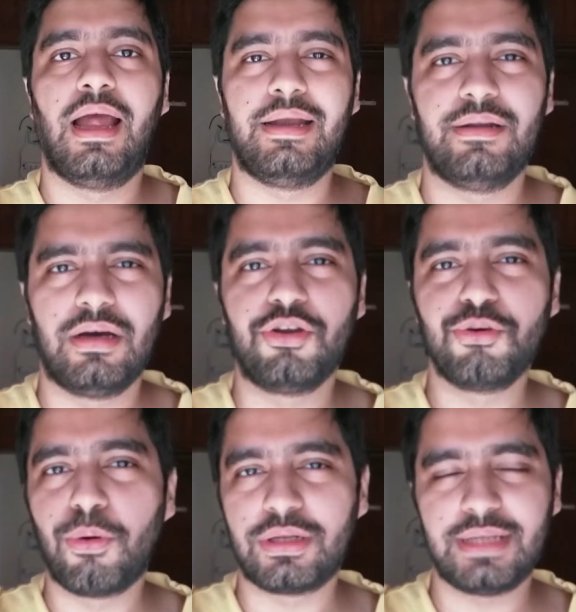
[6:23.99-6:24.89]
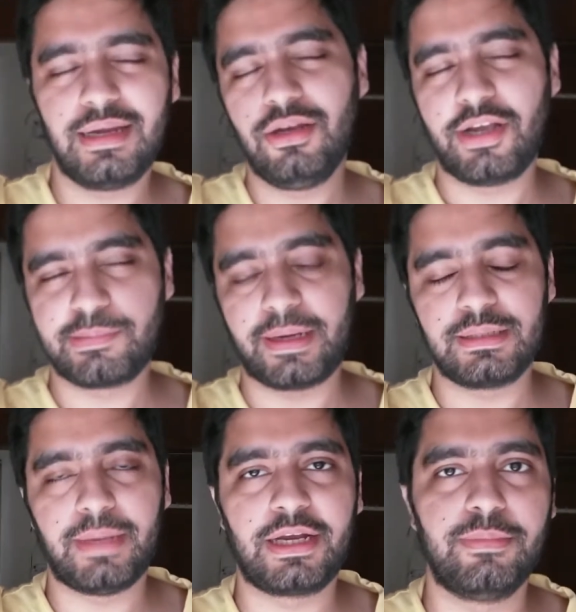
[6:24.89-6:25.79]
and a new motorcycle. You
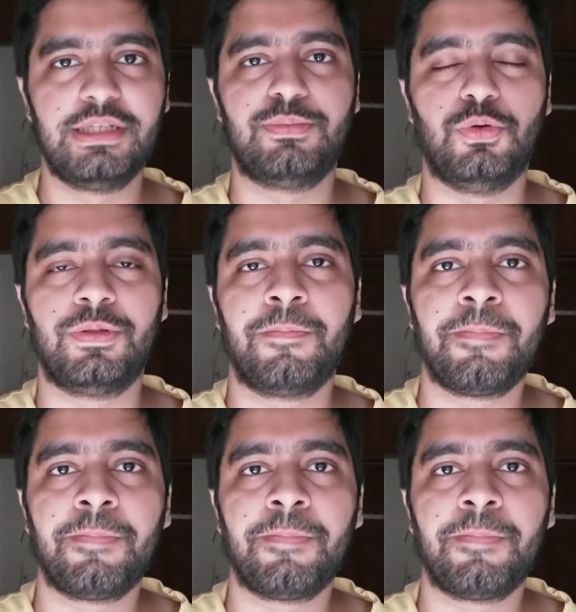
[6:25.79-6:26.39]
expect the bike to be smooth.